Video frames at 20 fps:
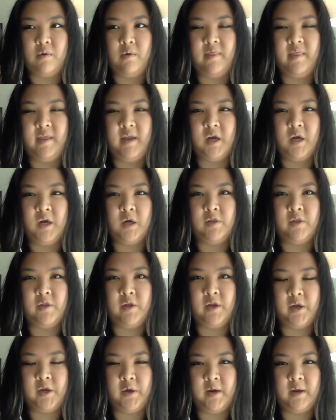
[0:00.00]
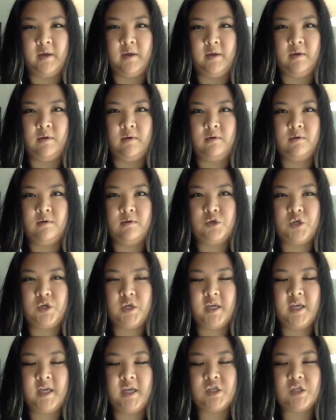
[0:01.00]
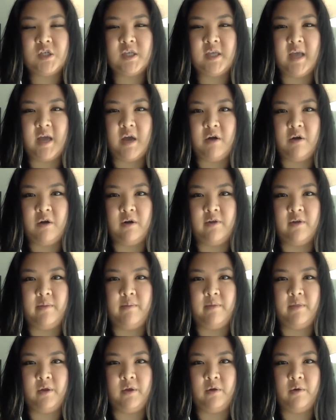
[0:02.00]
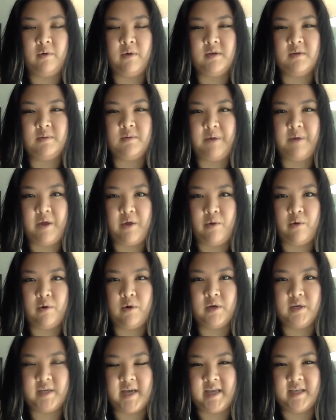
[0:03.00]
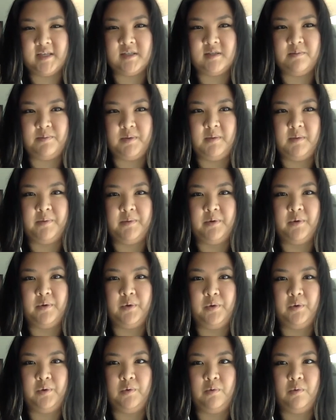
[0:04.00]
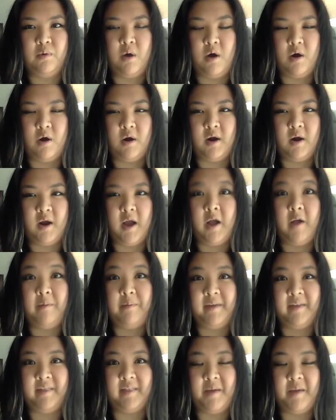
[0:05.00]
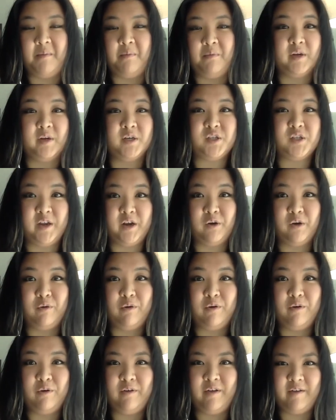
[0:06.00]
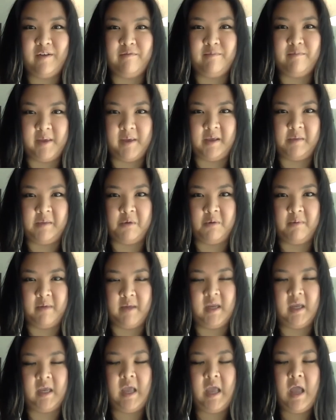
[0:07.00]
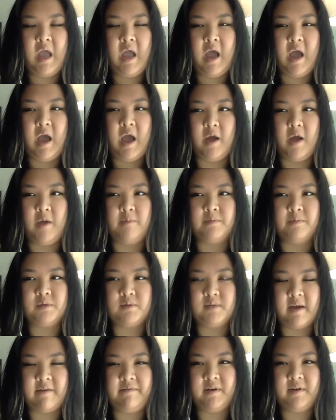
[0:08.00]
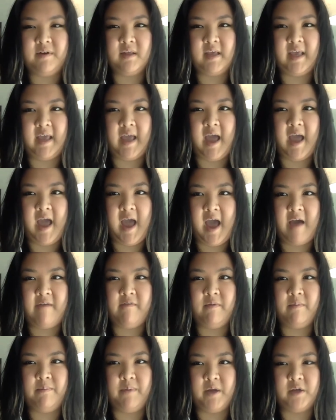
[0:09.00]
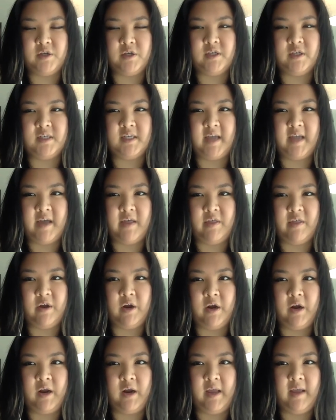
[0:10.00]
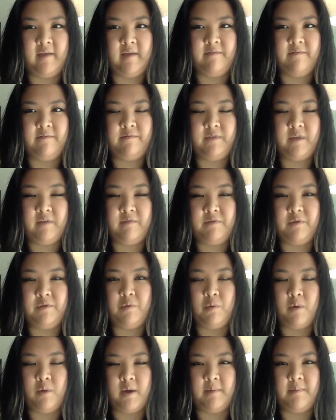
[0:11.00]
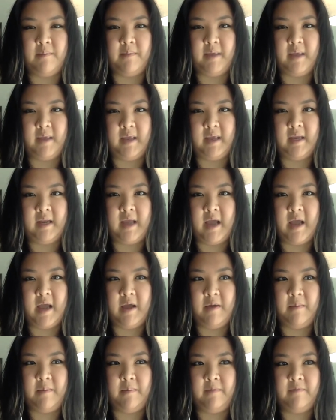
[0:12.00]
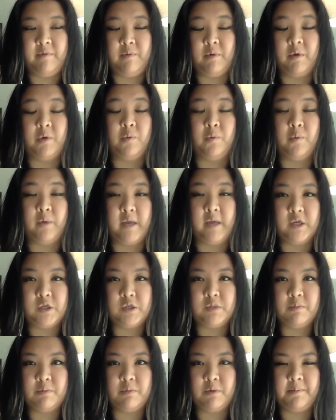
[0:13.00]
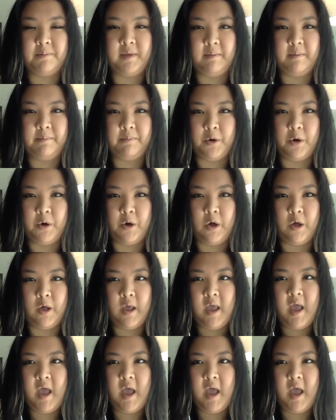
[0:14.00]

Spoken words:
So they're going to change the algorithm, and they're going to prioritize the people who are helping them reach their goal of making more money. So definitely have a budget together if you want to meet, if you want to reach more people.